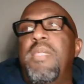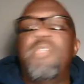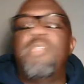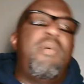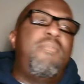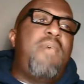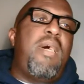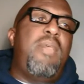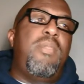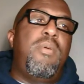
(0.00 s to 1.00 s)
That's my
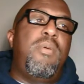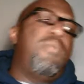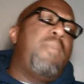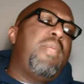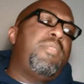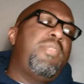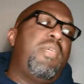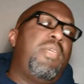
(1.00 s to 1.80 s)
father. You're my son.